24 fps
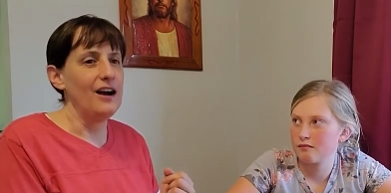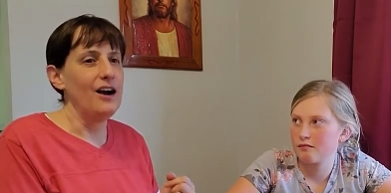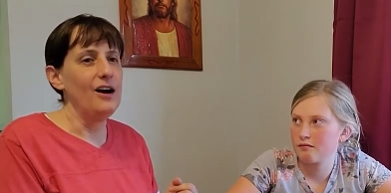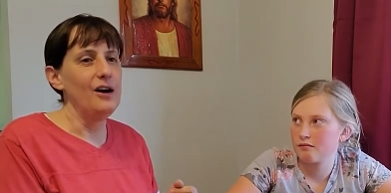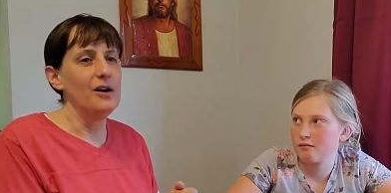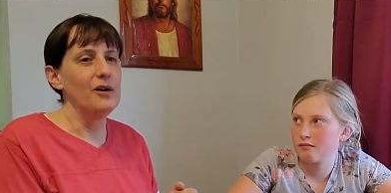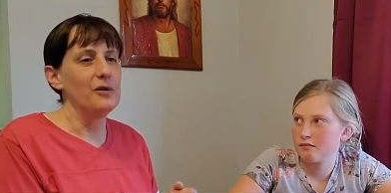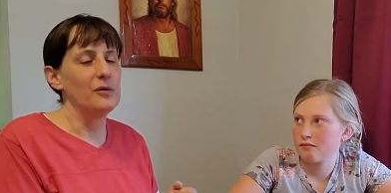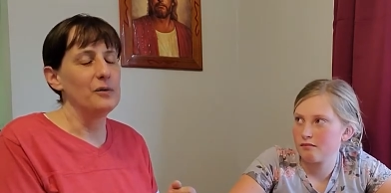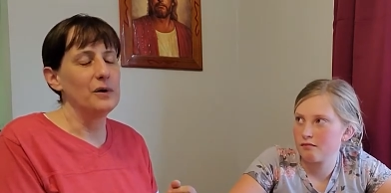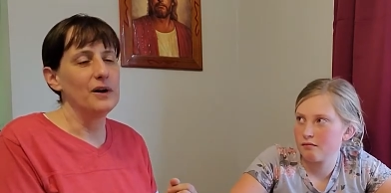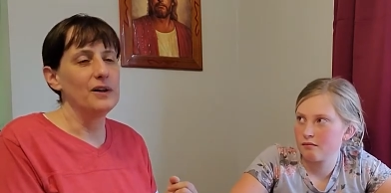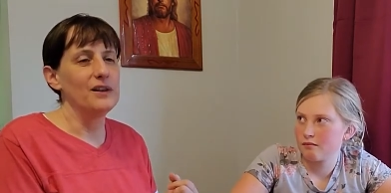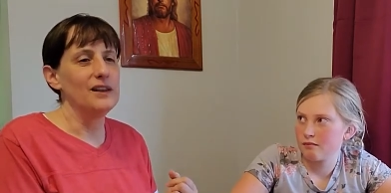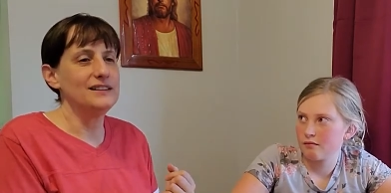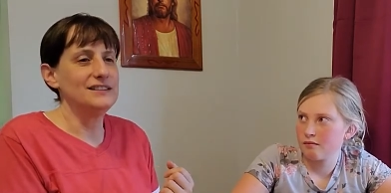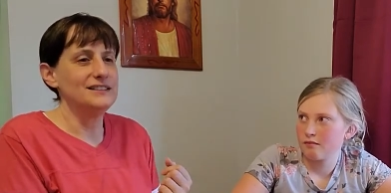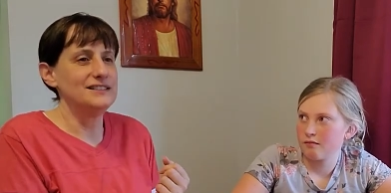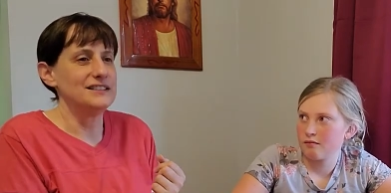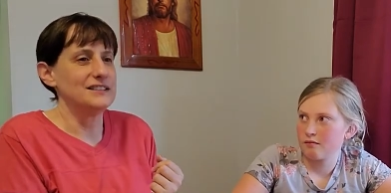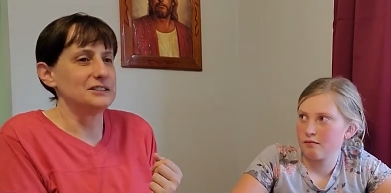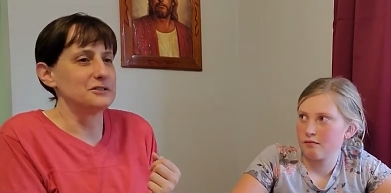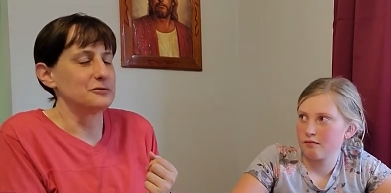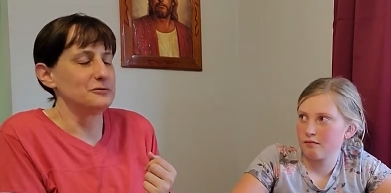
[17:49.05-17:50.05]
Speaker 1: "Oh, well,
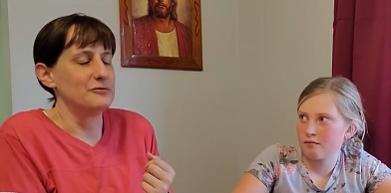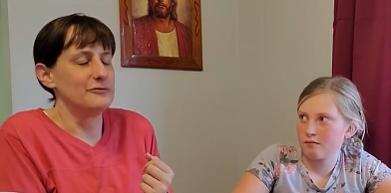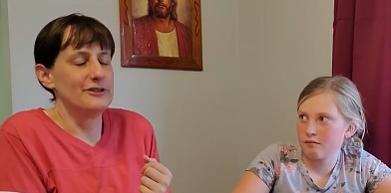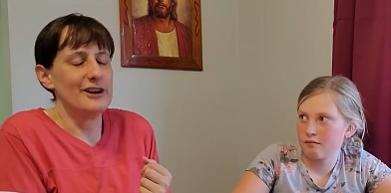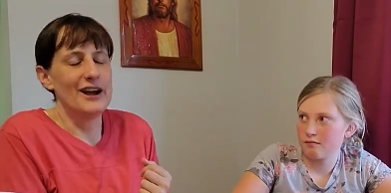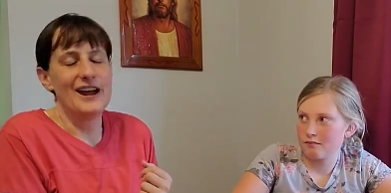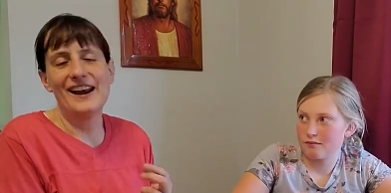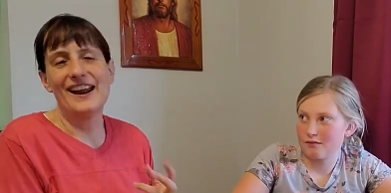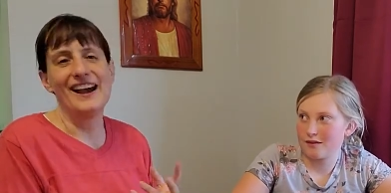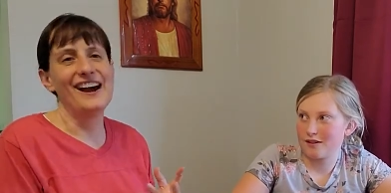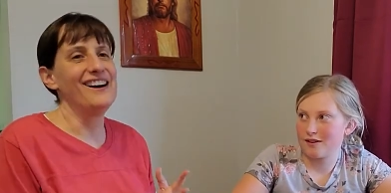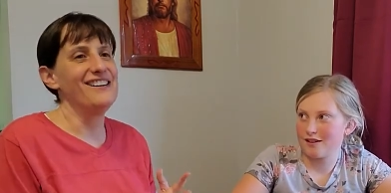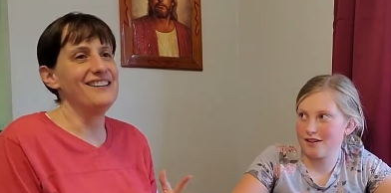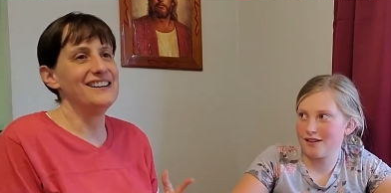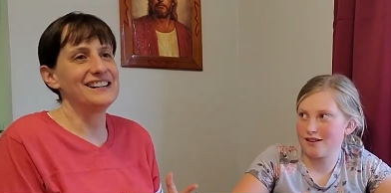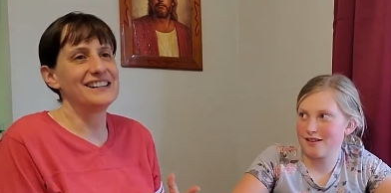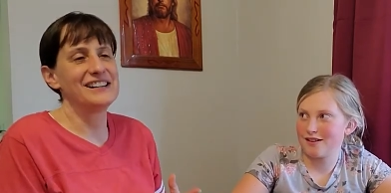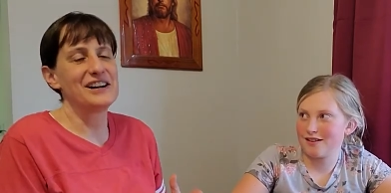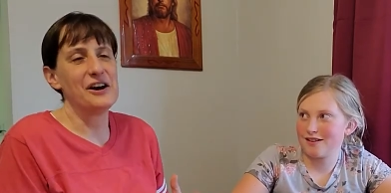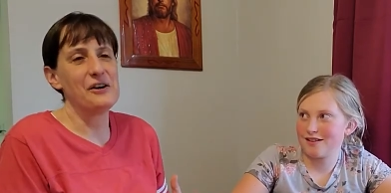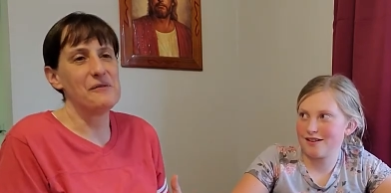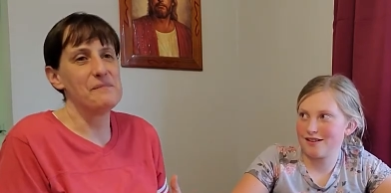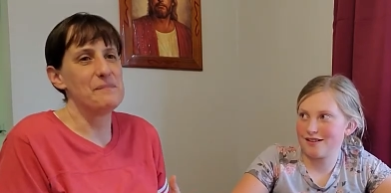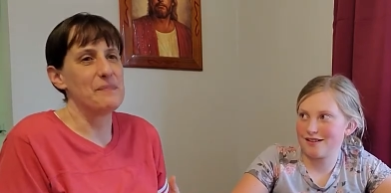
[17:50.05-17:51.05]
let's just run out and
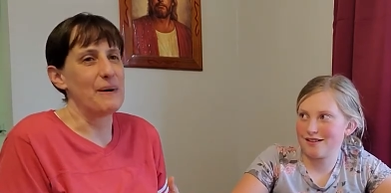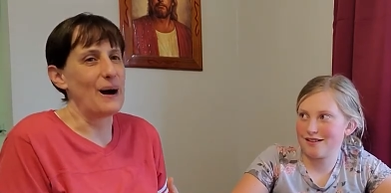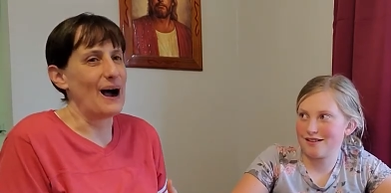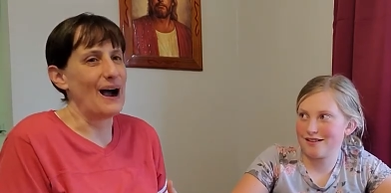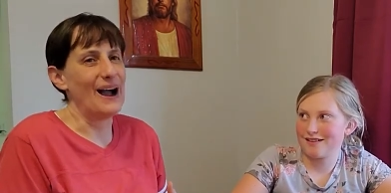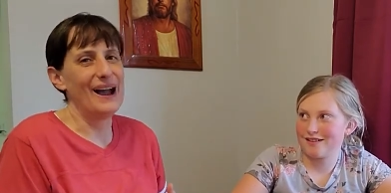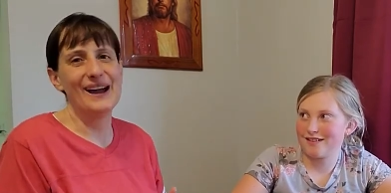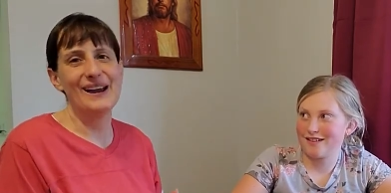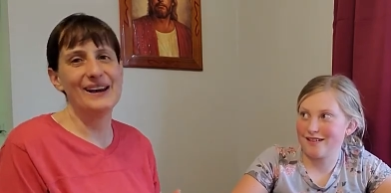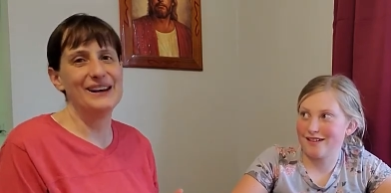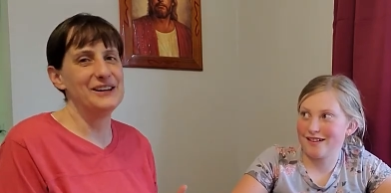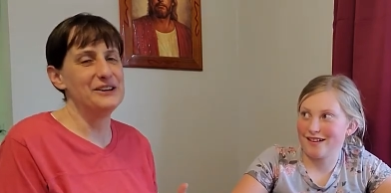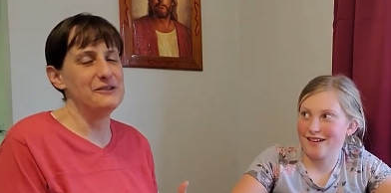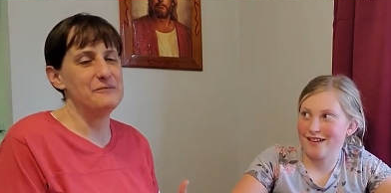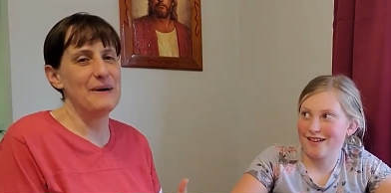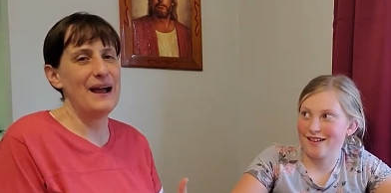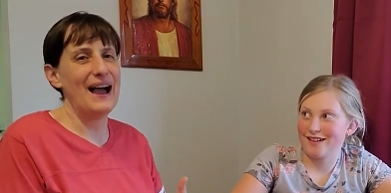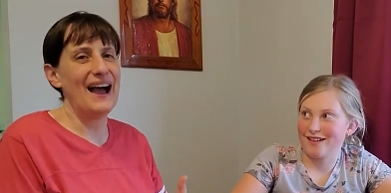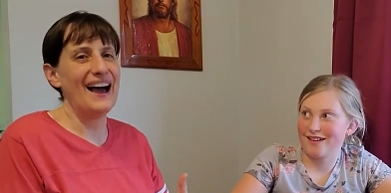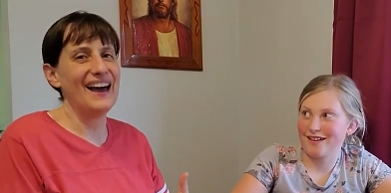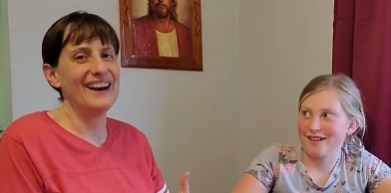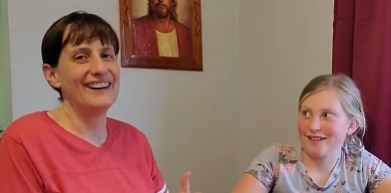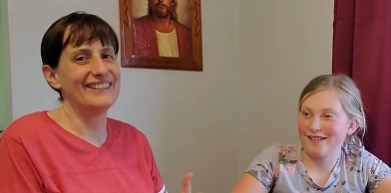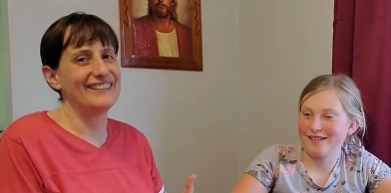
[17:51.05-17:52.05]
go buy a new
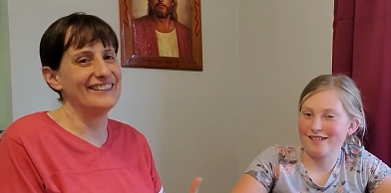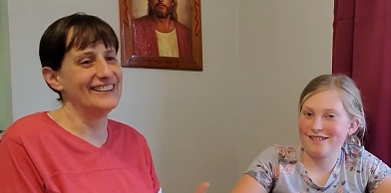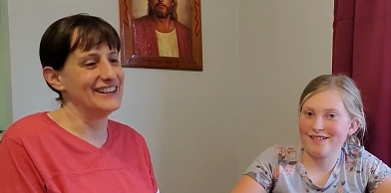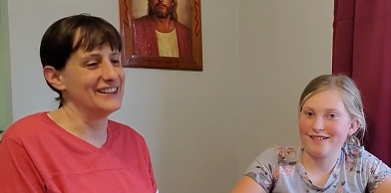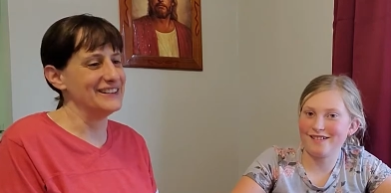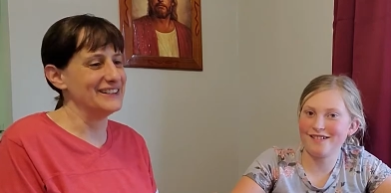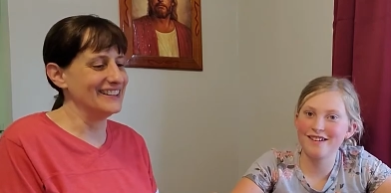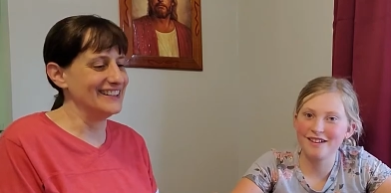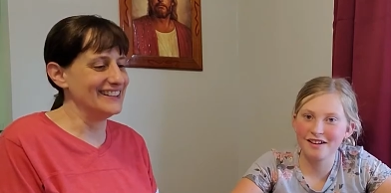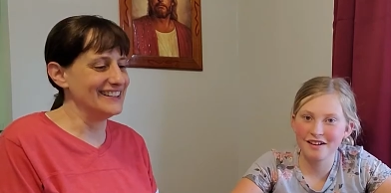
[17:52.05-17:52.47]
battery."